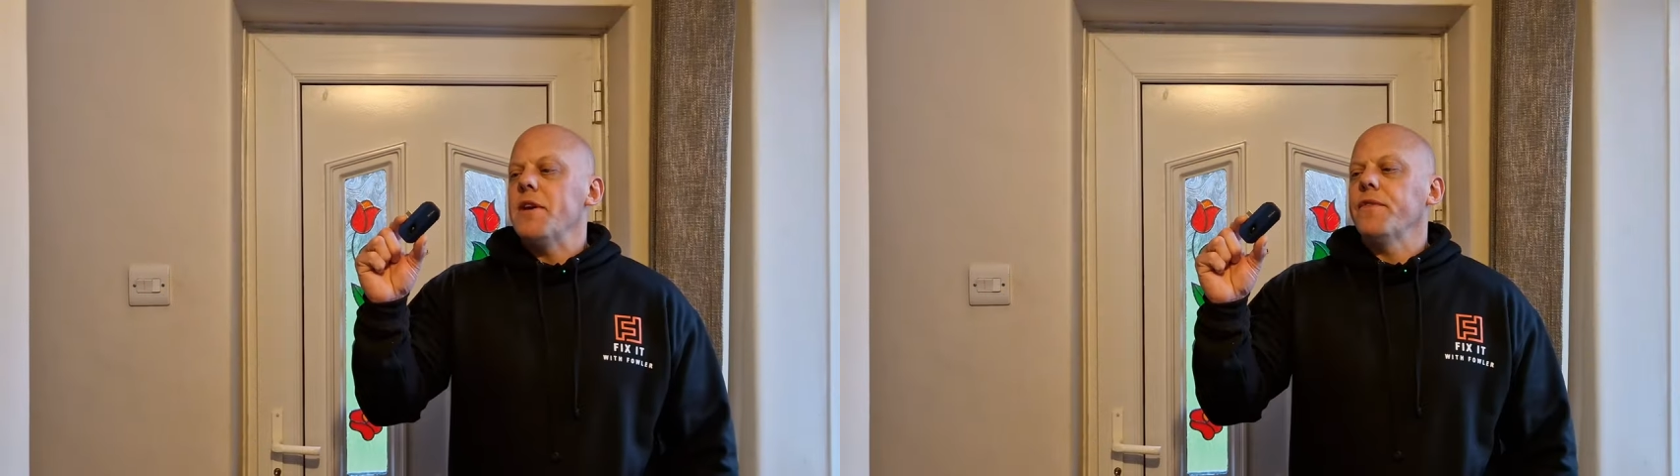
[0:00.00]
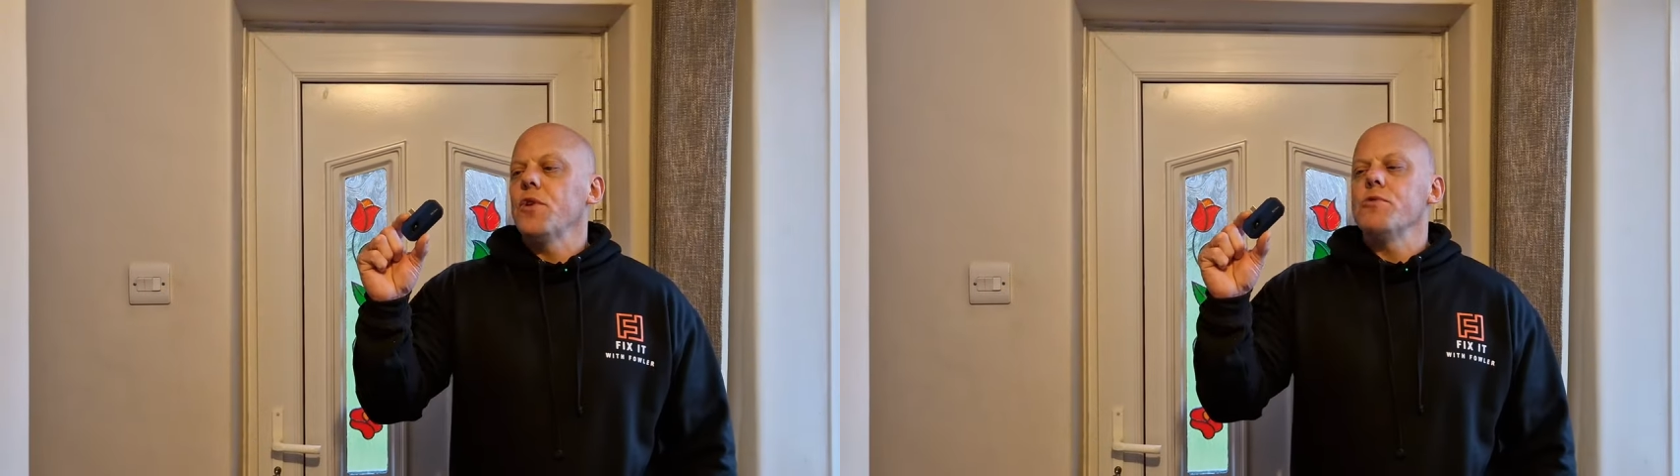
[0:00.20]

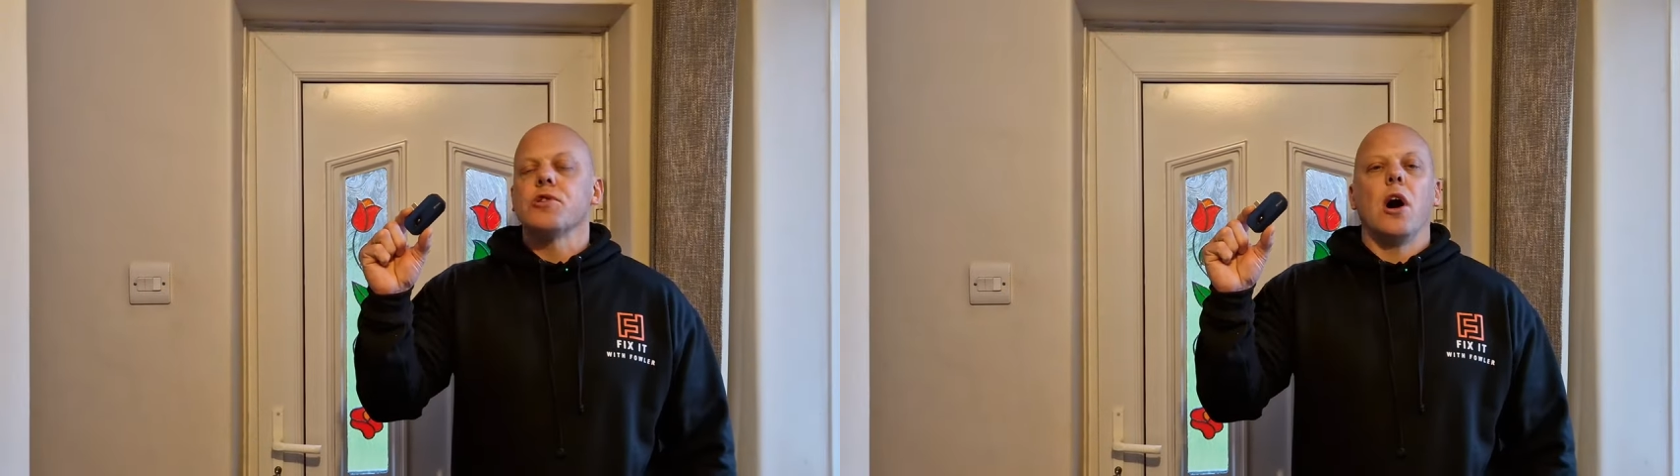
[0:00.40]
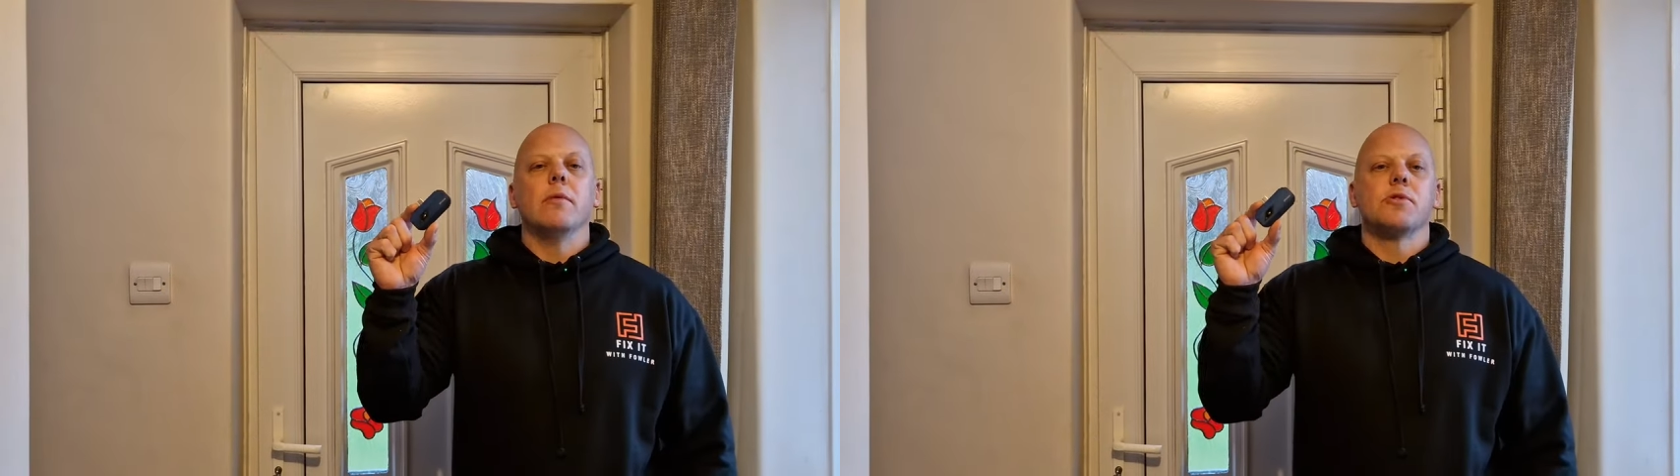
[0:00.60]
been a few
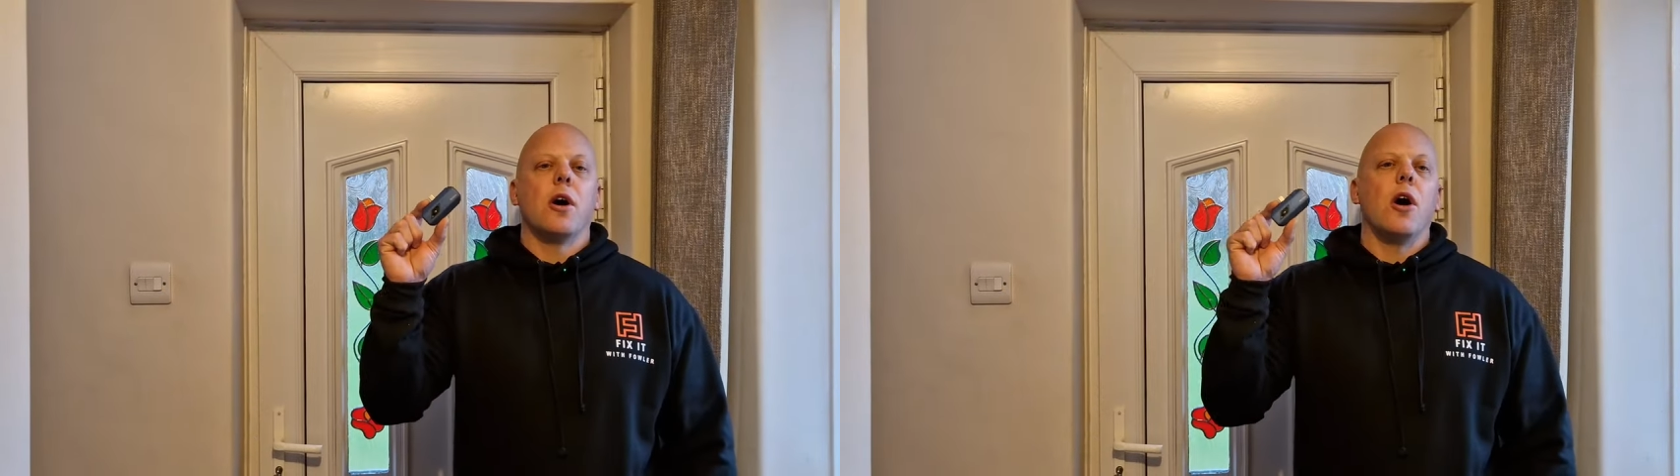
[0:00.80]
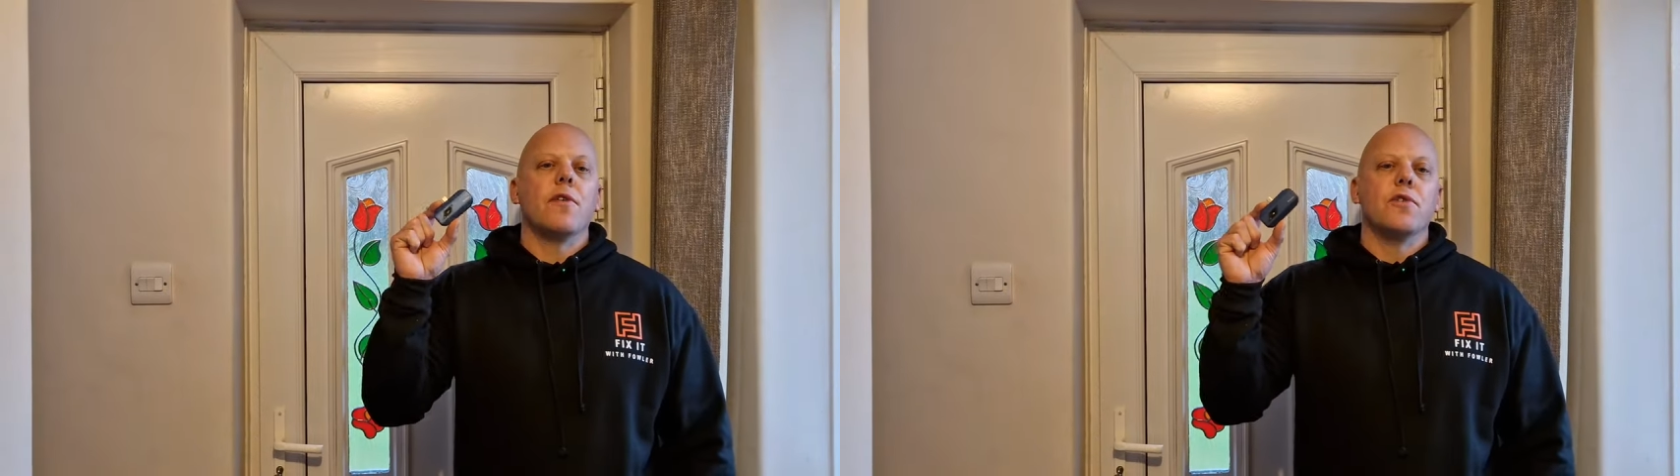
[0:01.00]
times
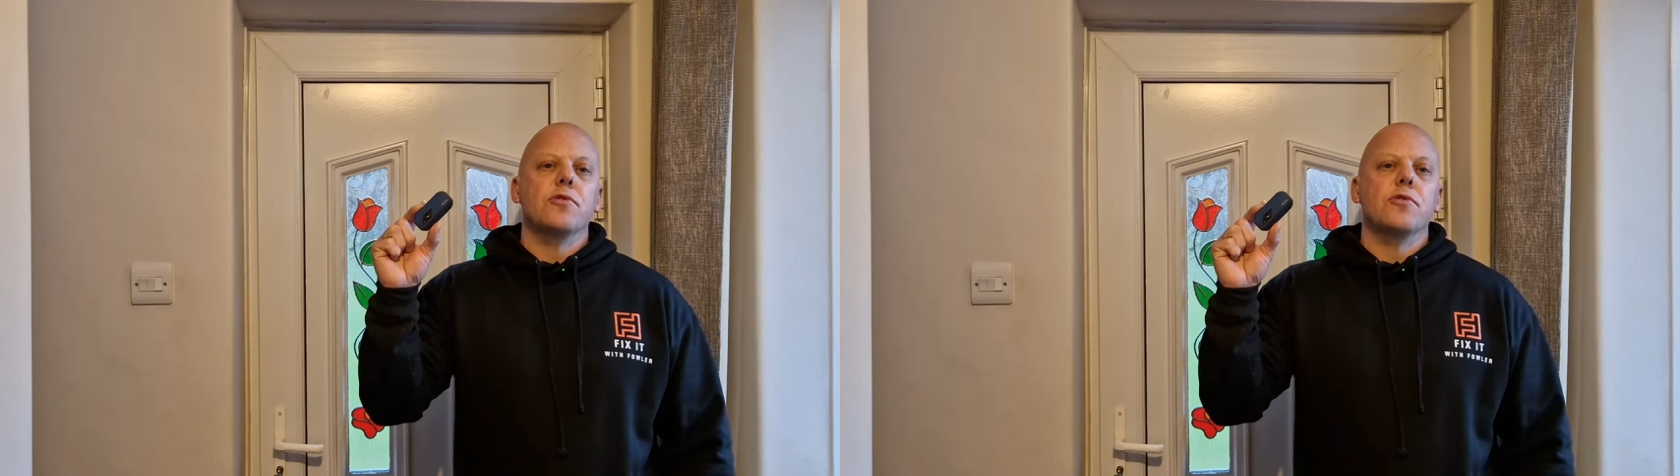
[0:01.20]
that I've